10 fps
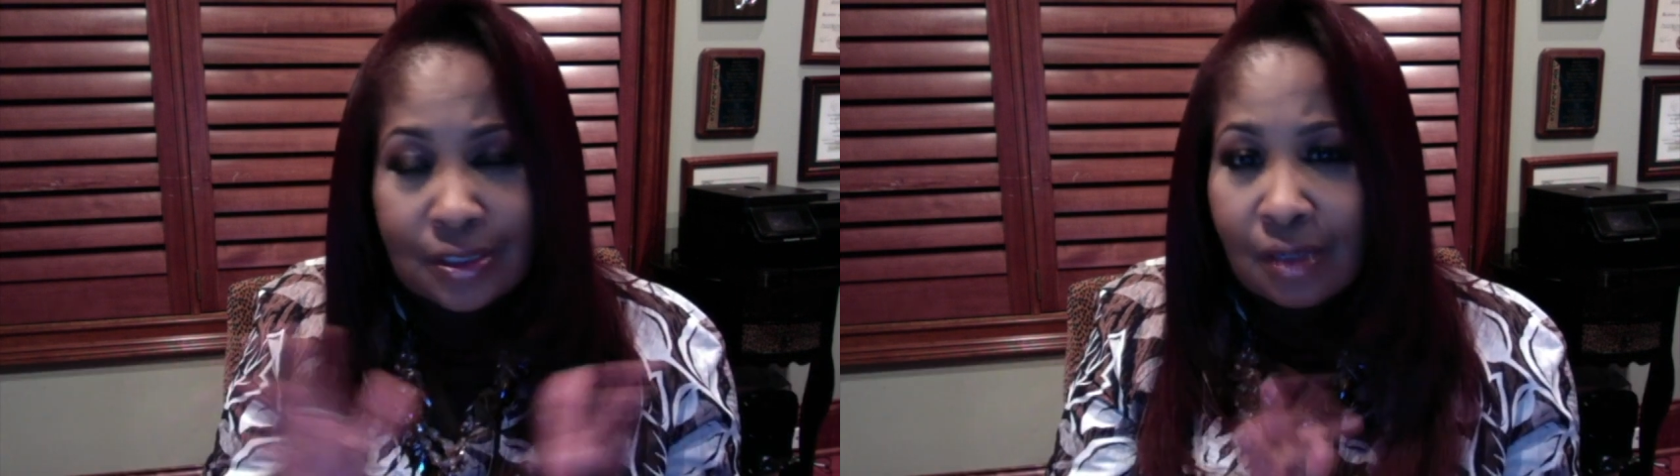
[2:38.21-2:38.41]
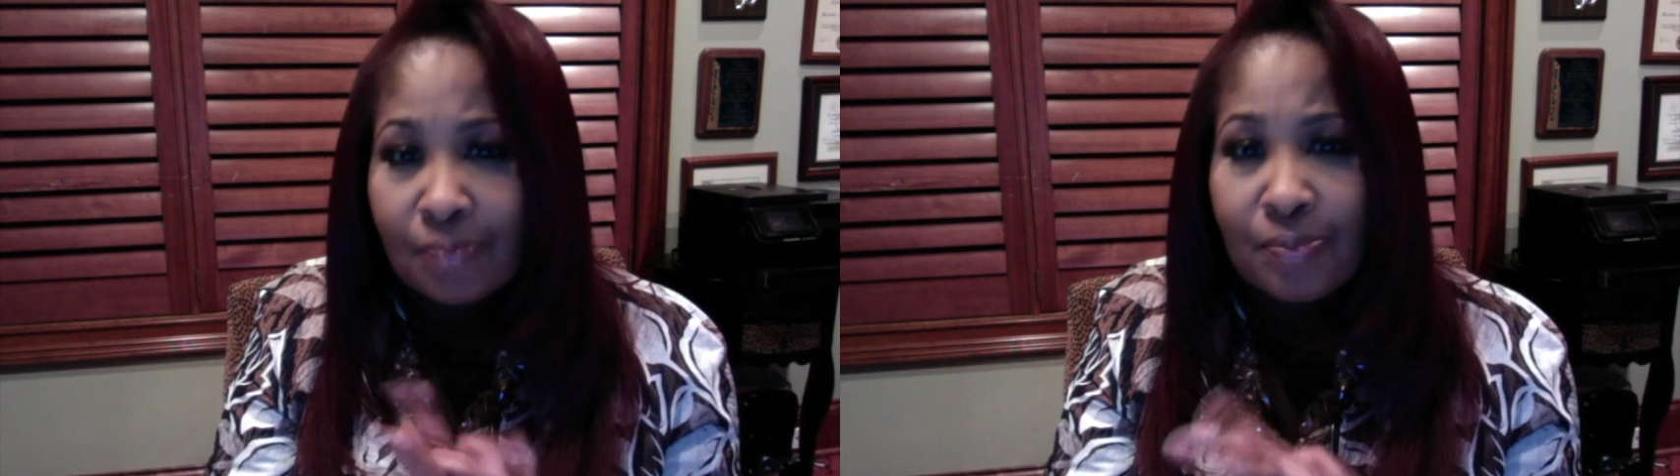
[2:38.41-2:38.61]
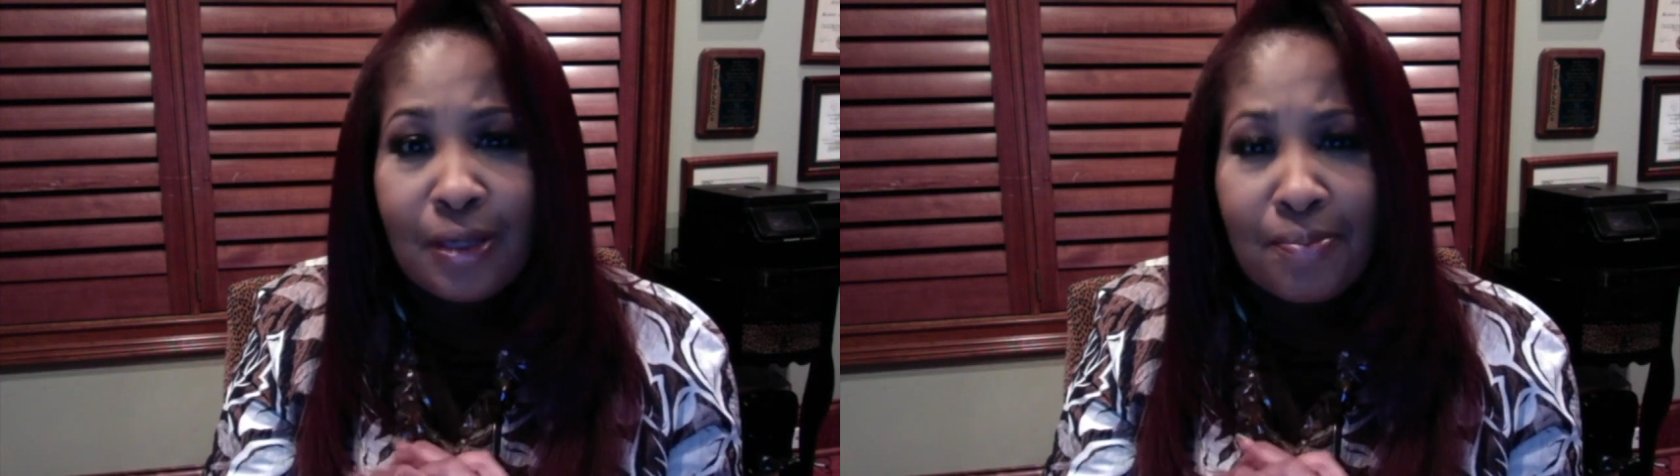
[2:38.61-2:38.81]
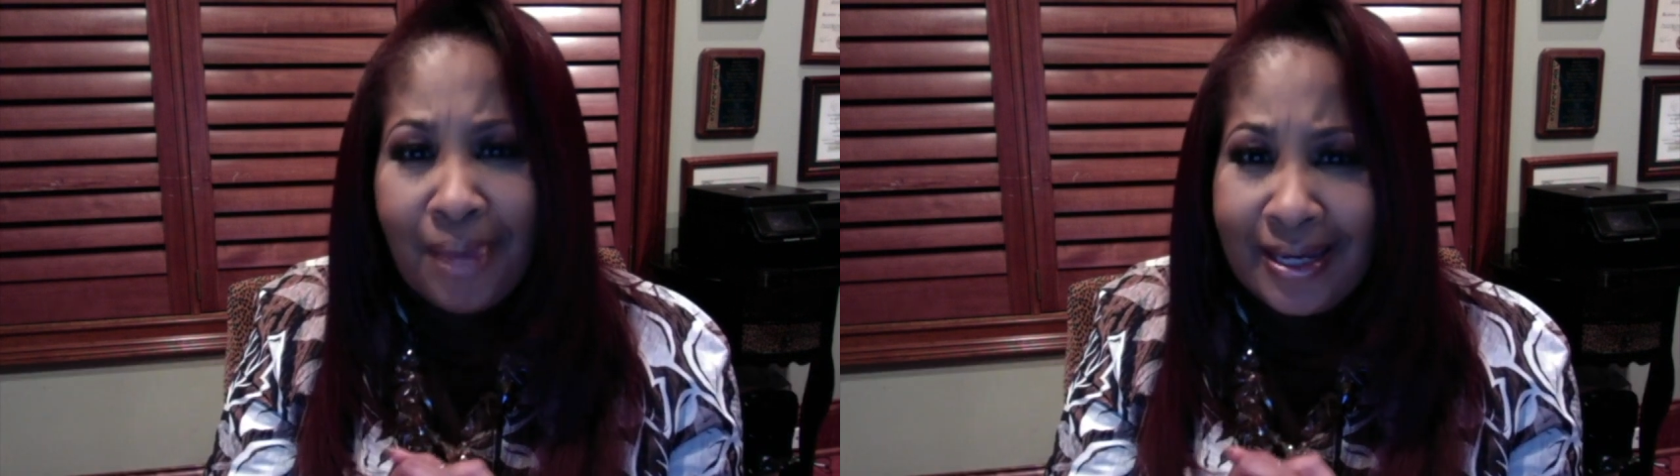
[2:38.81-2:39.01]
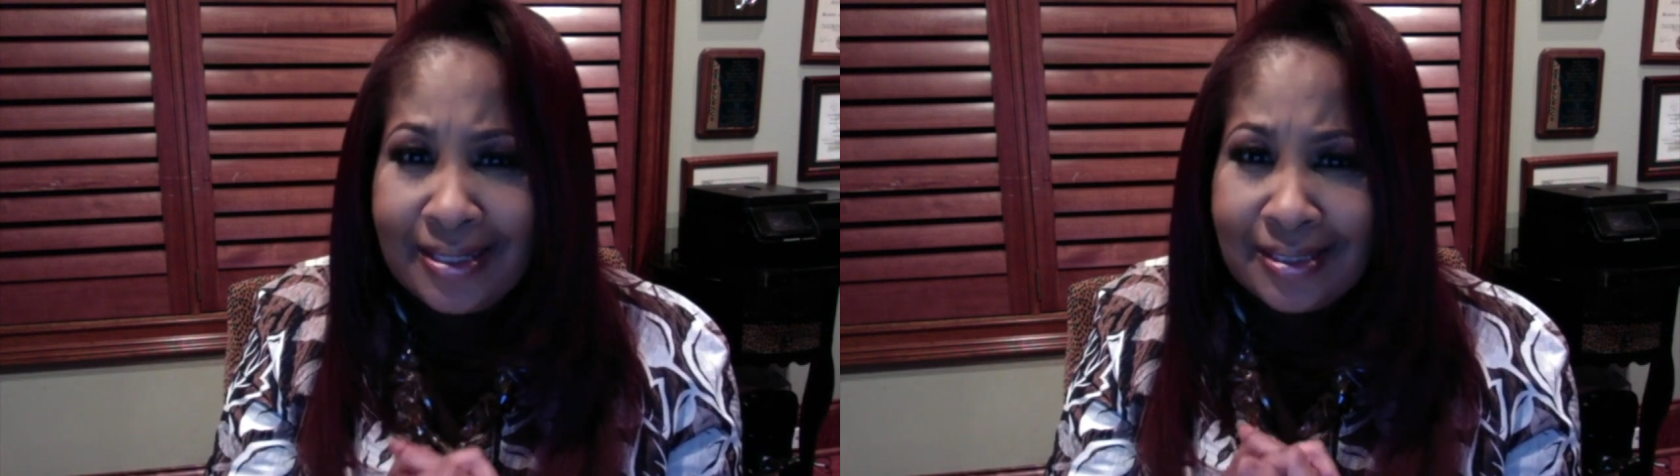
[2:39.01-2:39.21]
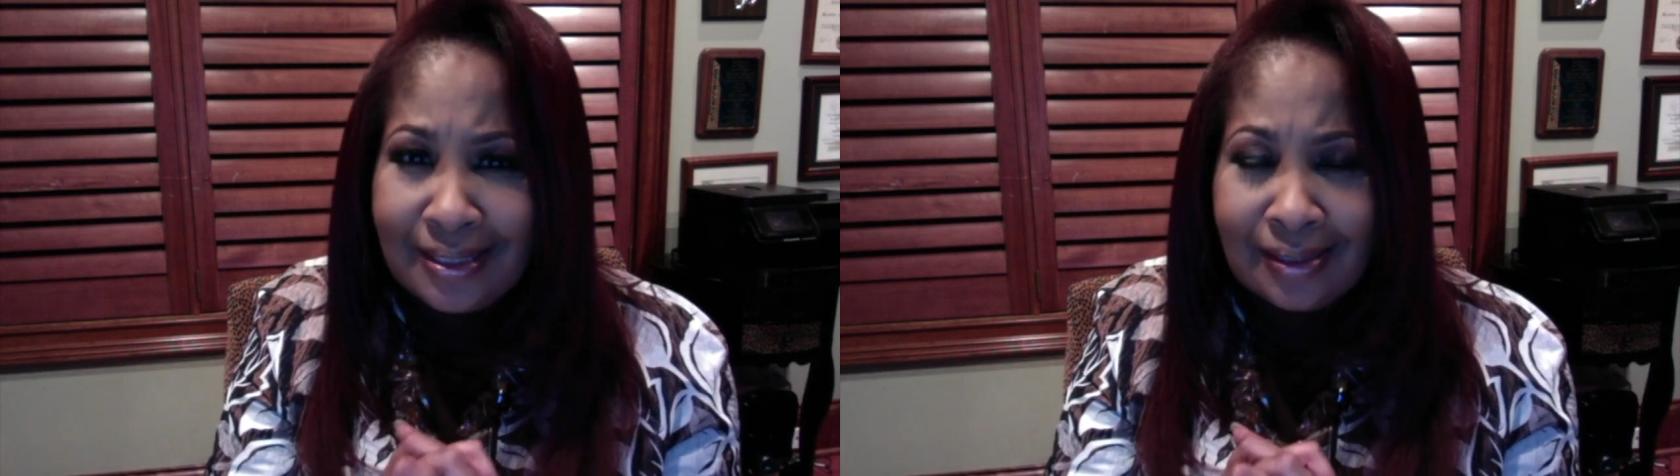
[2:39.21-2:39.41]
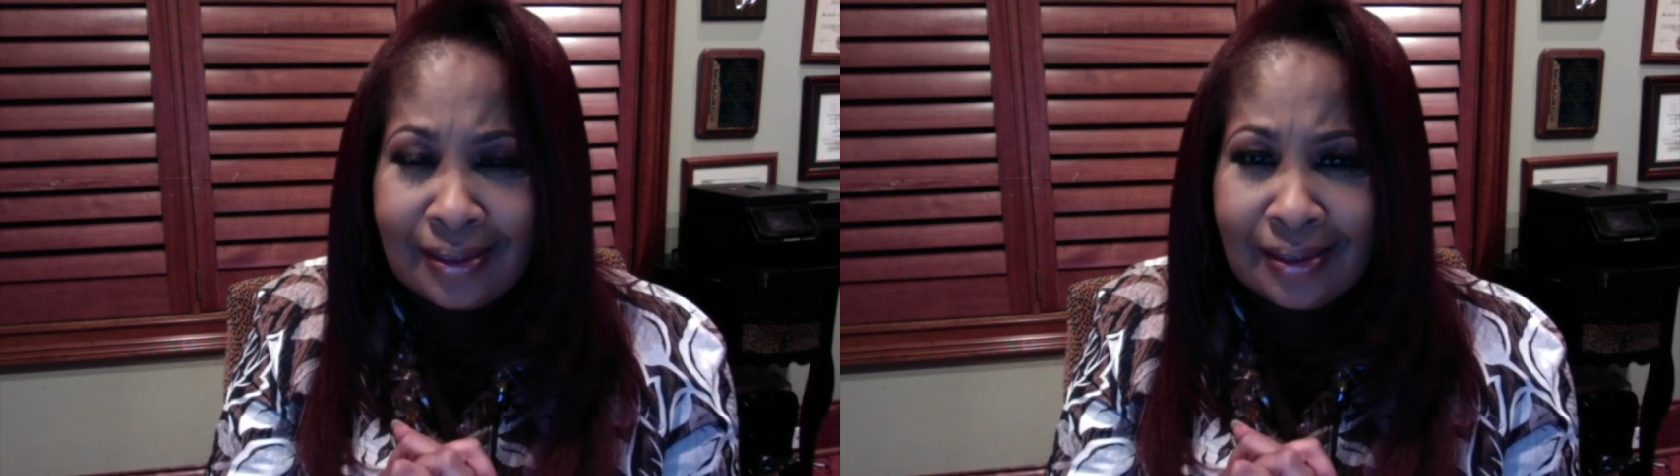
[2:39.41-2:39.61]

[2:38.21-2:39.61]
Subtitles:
going to be amazing.